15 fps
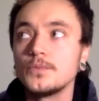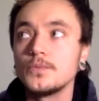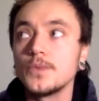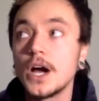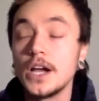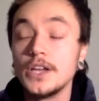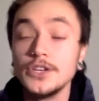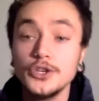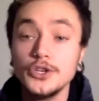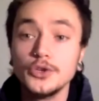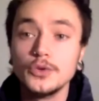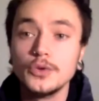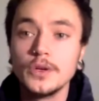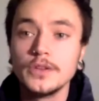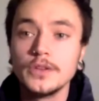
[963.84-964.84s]
I
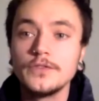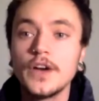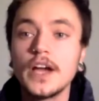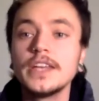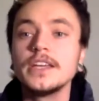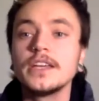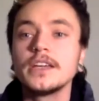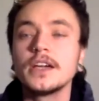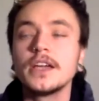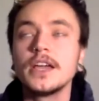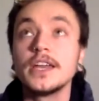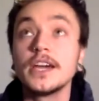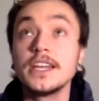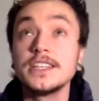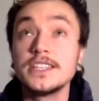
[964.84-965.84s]
knew, finding an
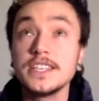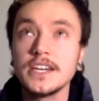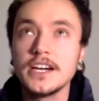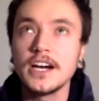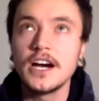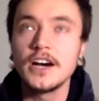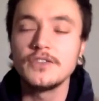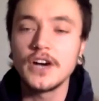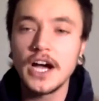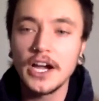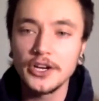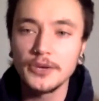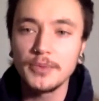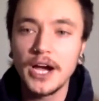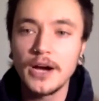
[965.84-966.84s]
idea of a
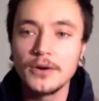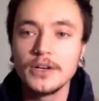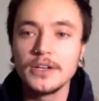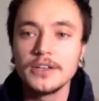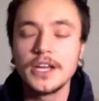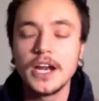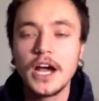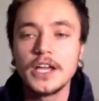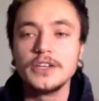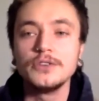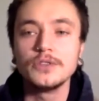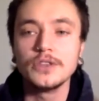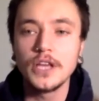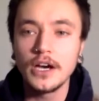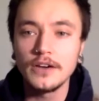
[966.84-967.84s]
higher power that I
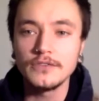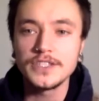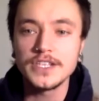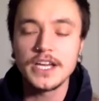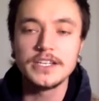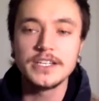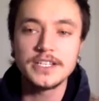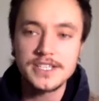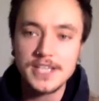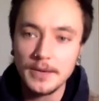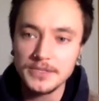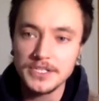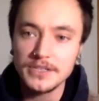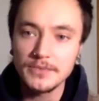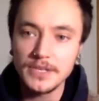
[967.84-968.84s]
knew loved and
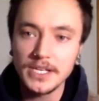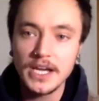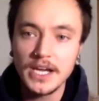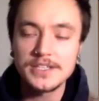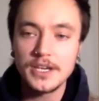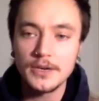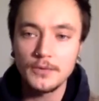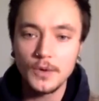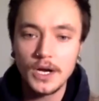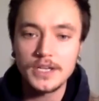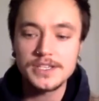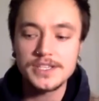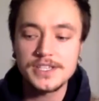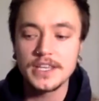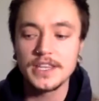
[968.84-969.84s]
accepted me as I
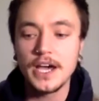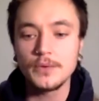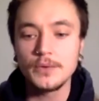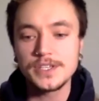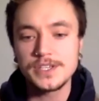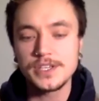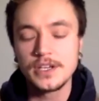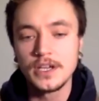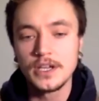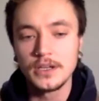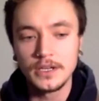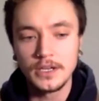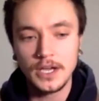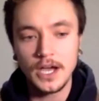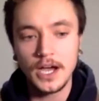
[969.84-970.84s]
was. And that was
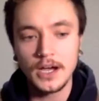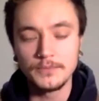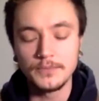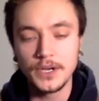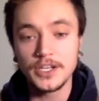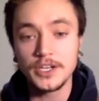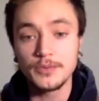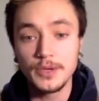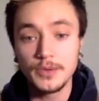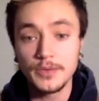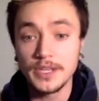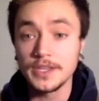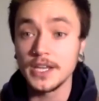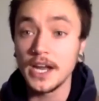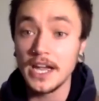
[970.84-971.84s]
a
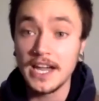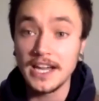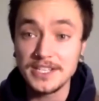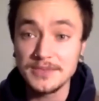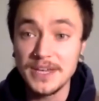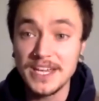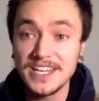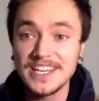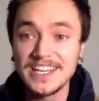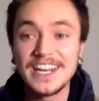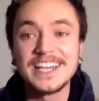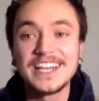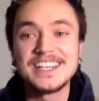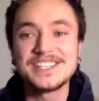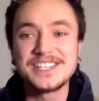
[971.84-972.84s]
commitment that I had to make, and
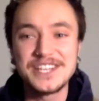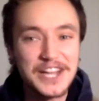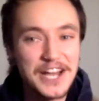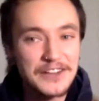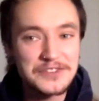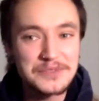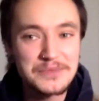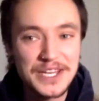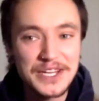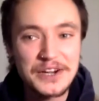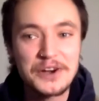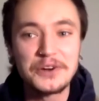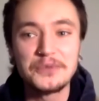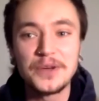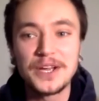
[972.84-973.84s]
I still have to make
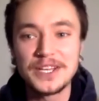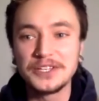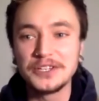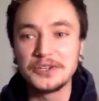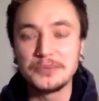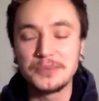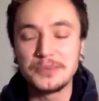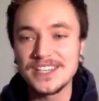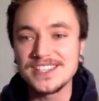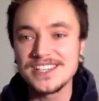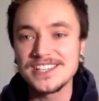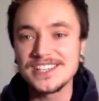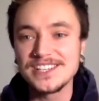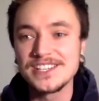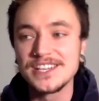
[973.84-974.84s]
on a regular
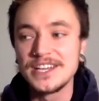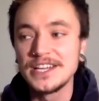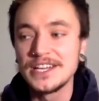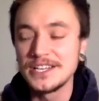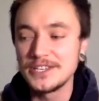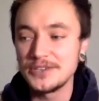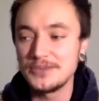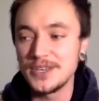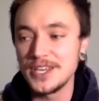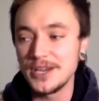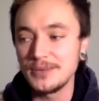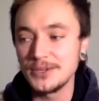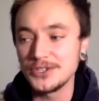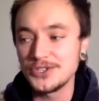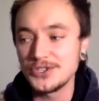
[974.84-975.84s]
basis, to be
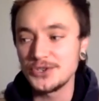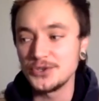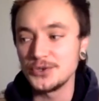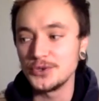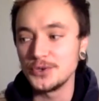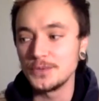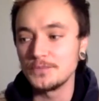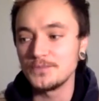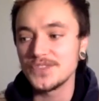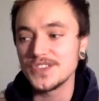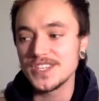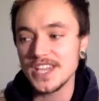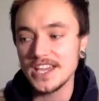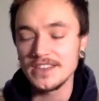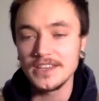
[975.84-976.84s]
able to
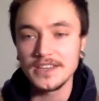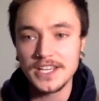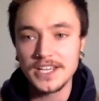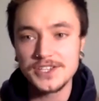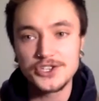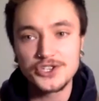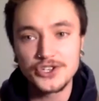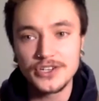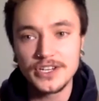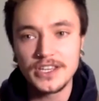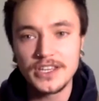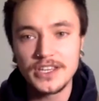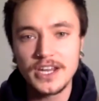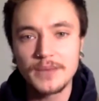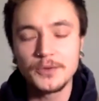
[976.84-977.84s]
say that that's a journey
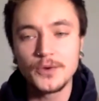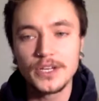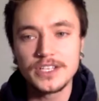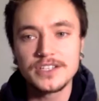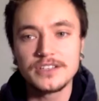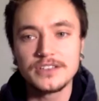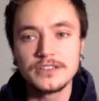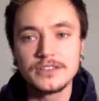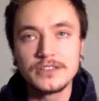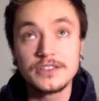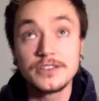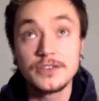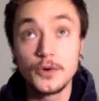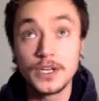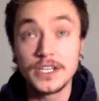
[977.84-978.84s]
that I'm going to
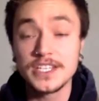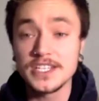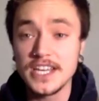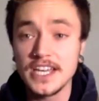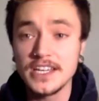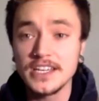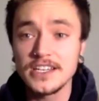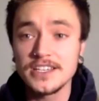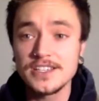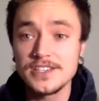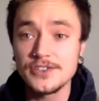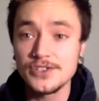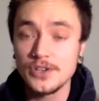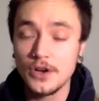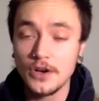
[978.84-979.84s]
take, because
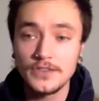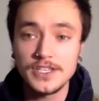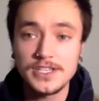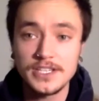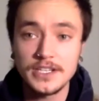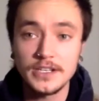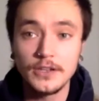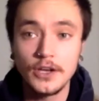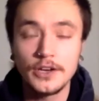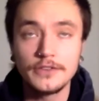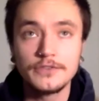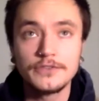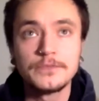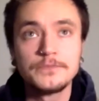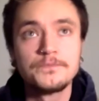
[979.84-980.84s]
there's obviously a lot
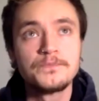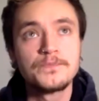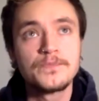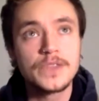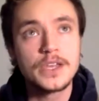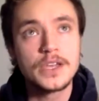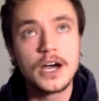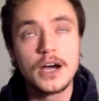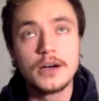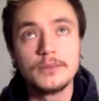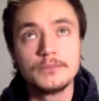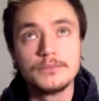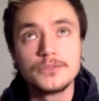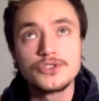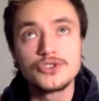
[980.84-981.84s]
of
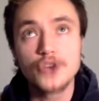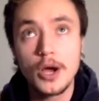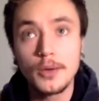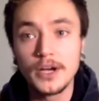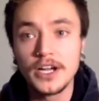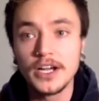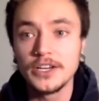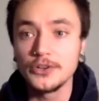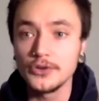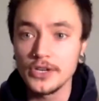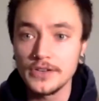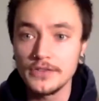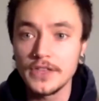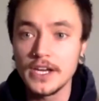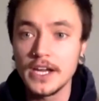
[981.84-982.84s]
trauma and
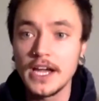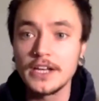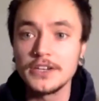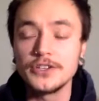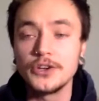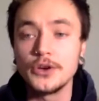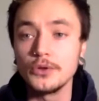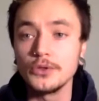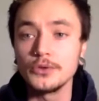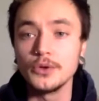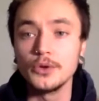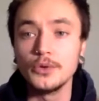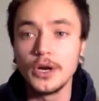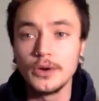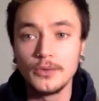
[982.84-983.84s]
grief that I had to go
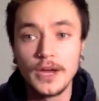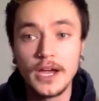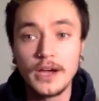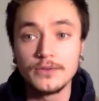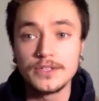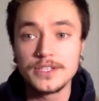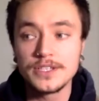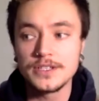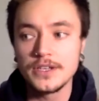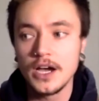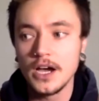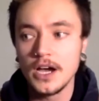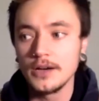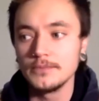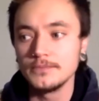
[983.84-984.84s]
through around
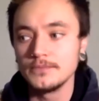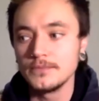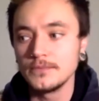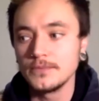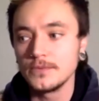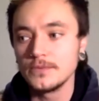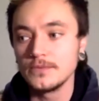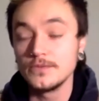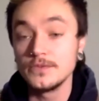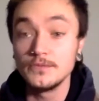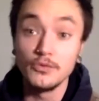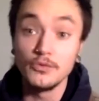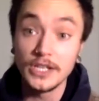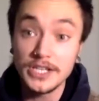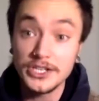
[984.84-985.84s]

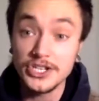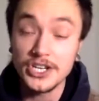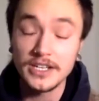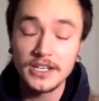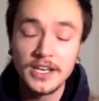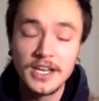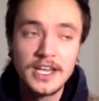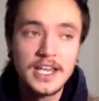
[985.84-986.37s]
religion.